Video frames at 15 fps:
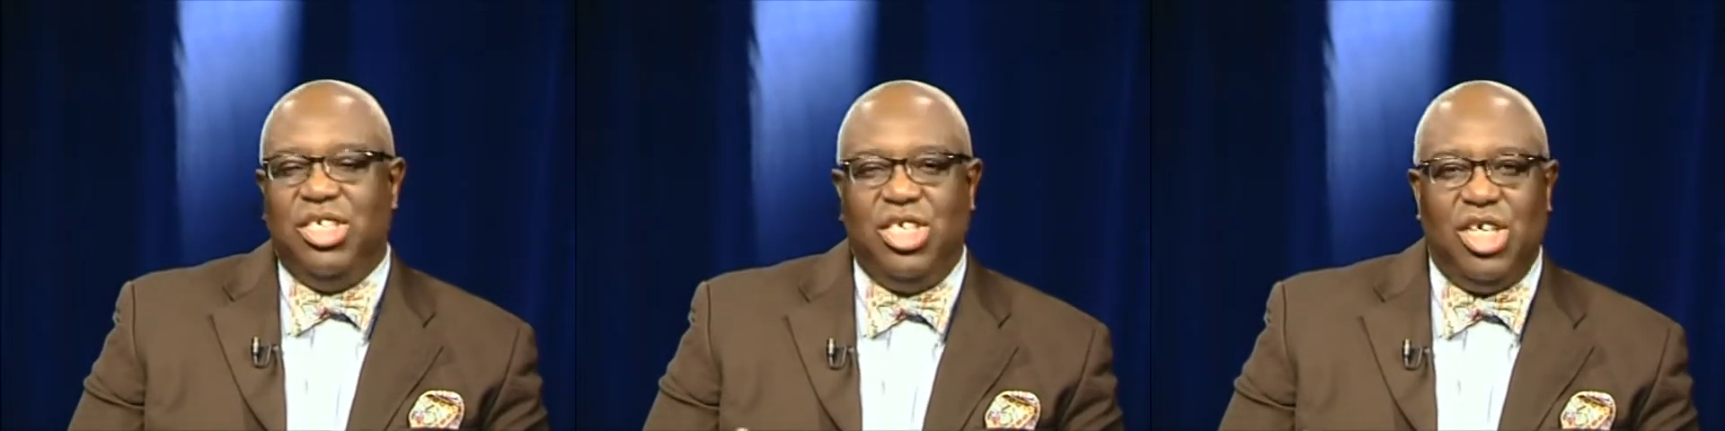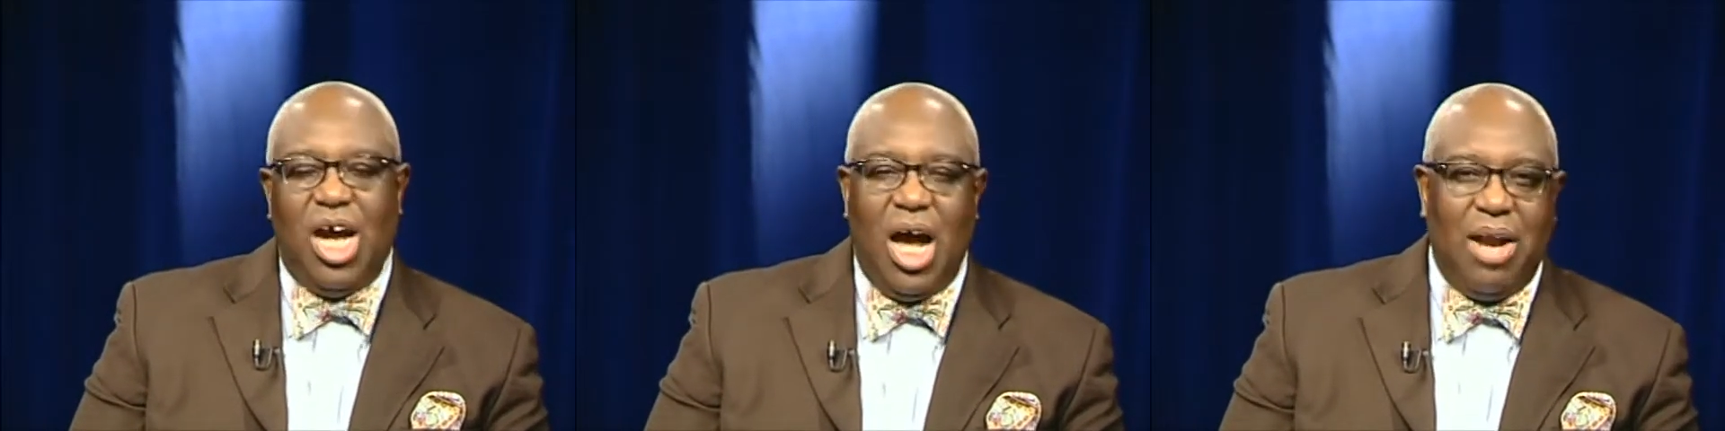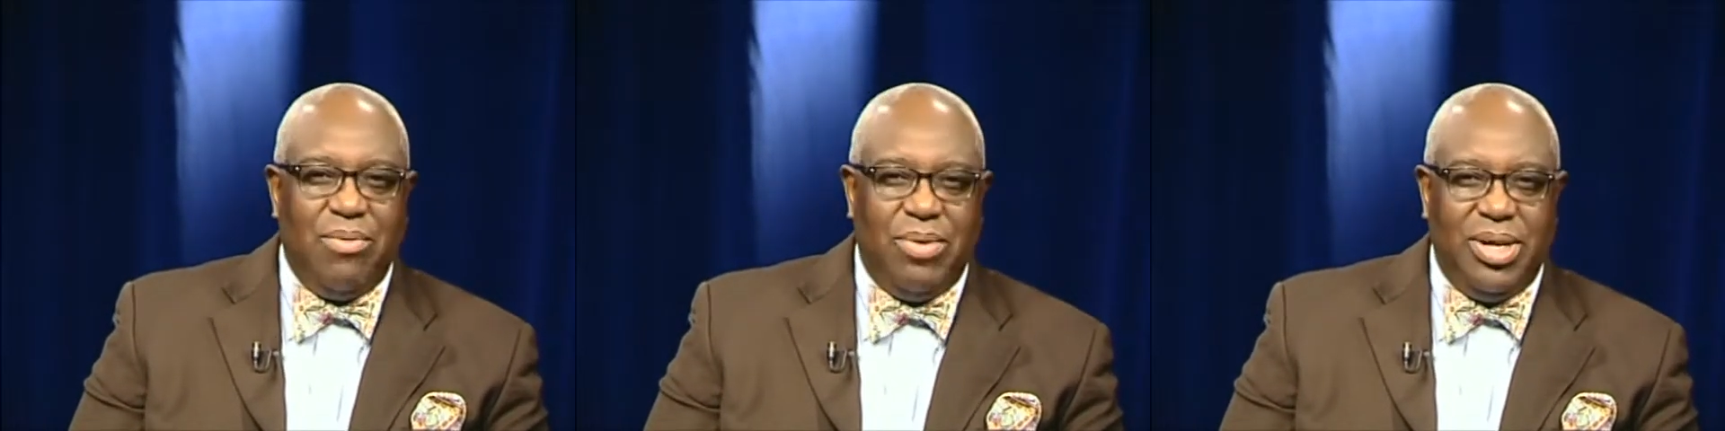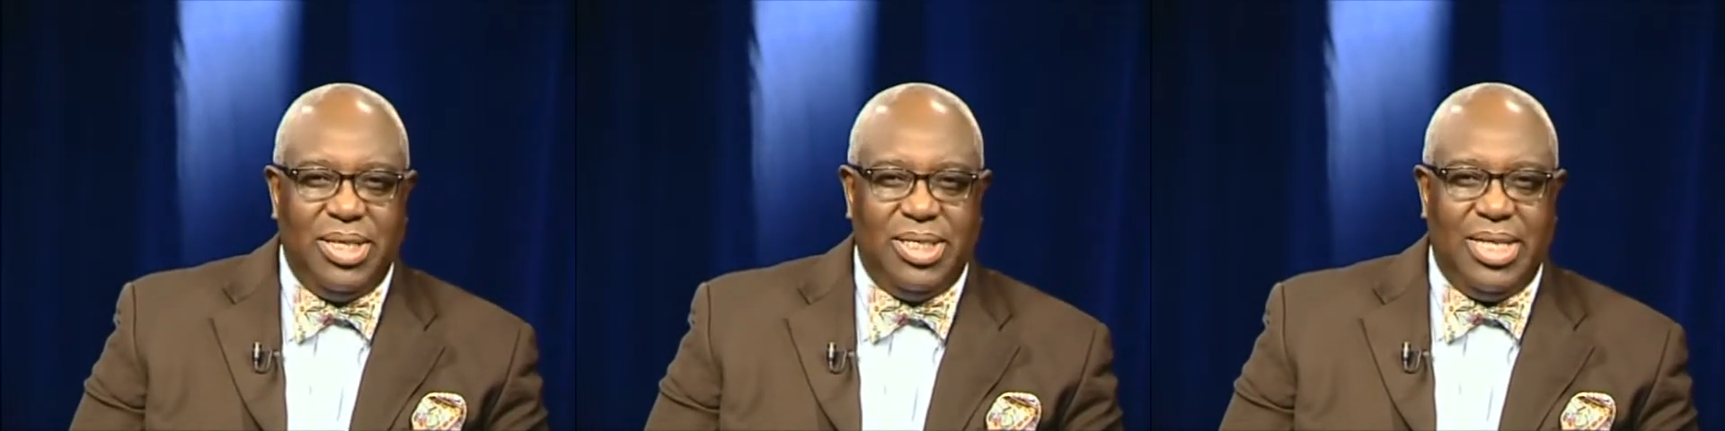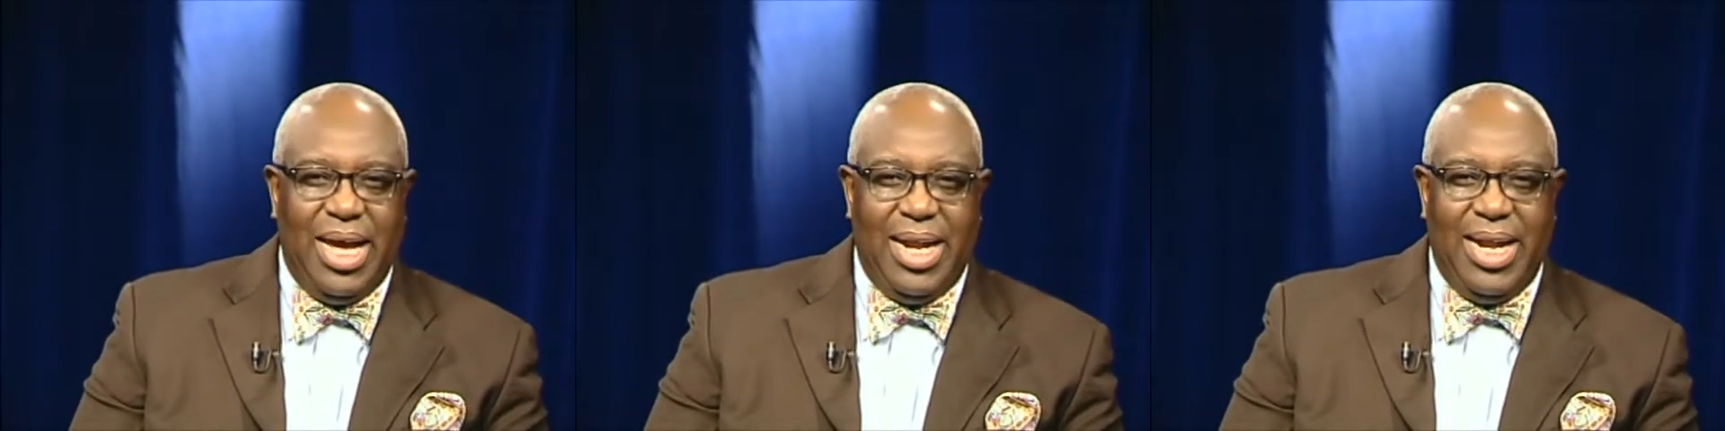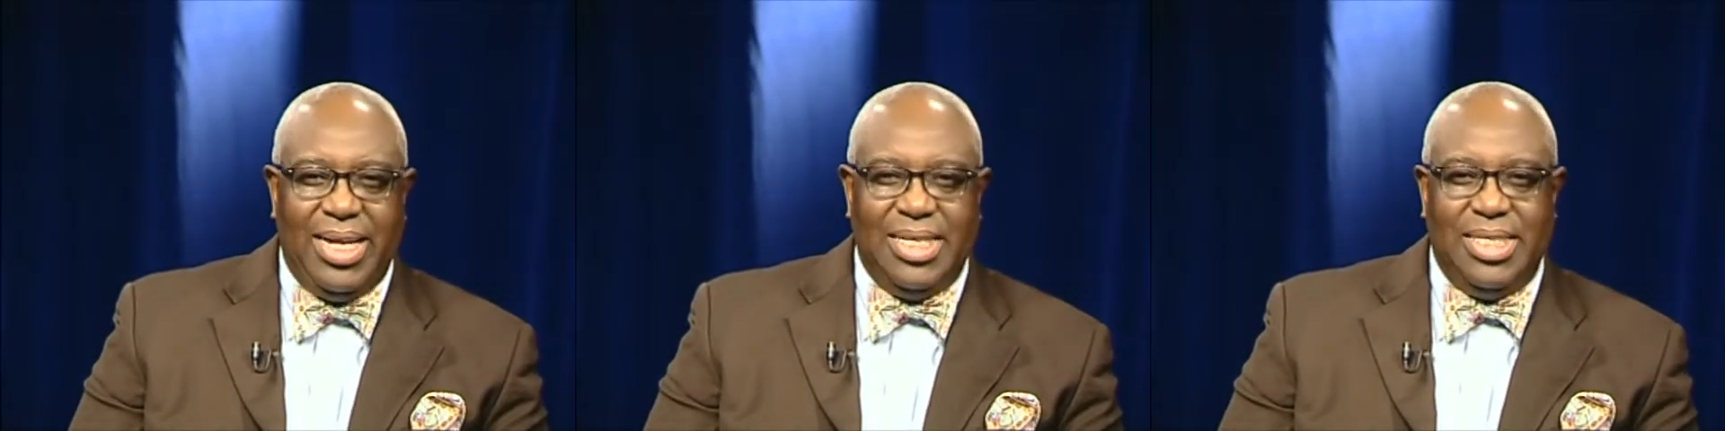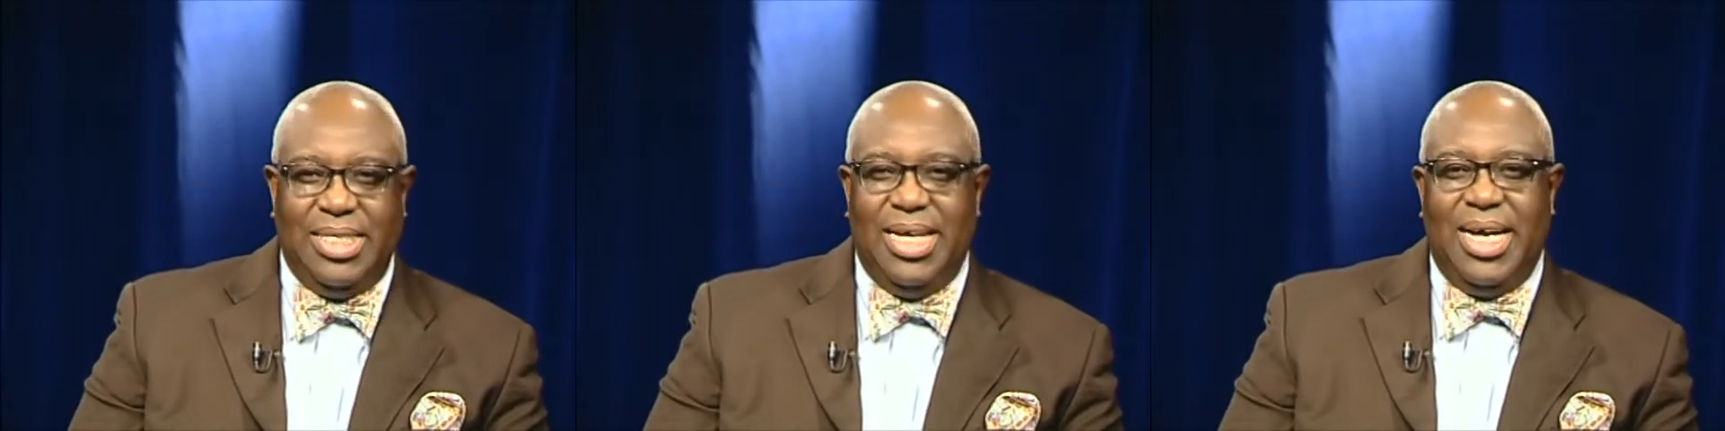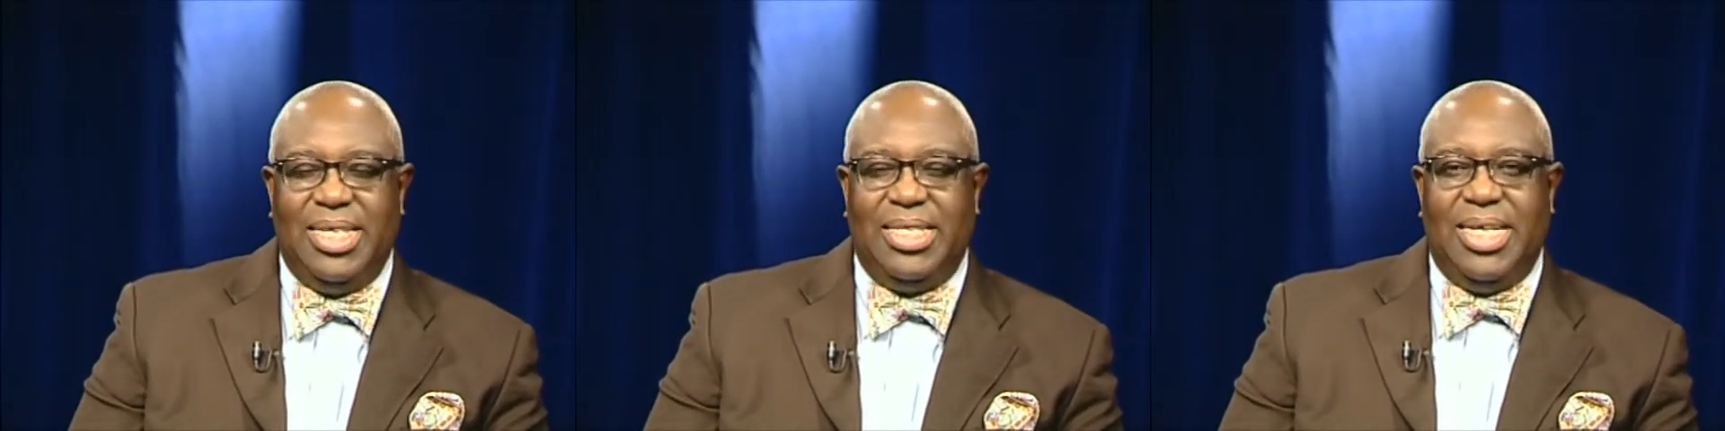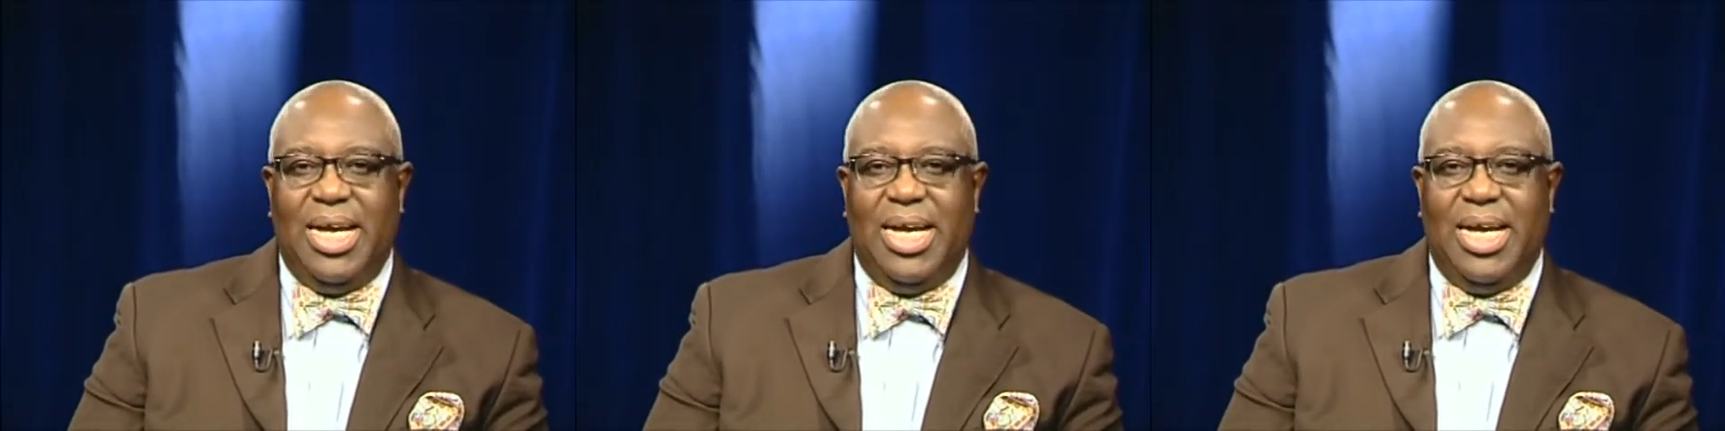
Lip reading: genres that exist,